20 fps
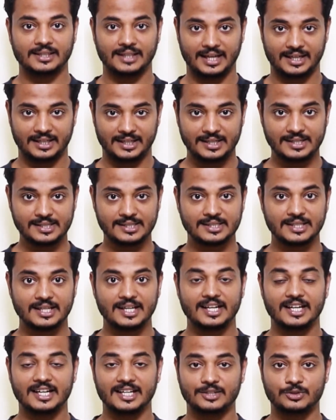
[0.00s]
That is,
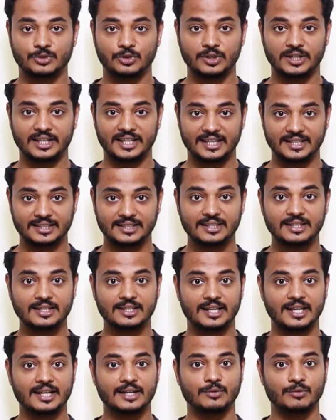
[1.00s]
it could
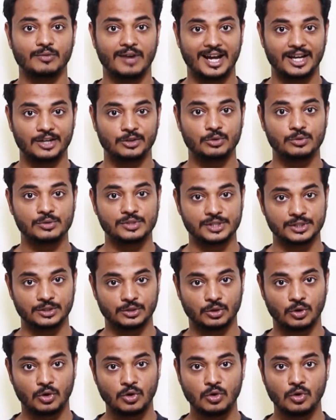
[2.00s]
either take value
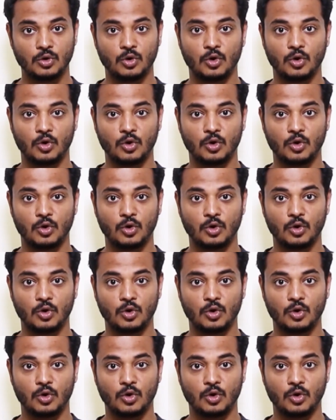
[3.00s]
0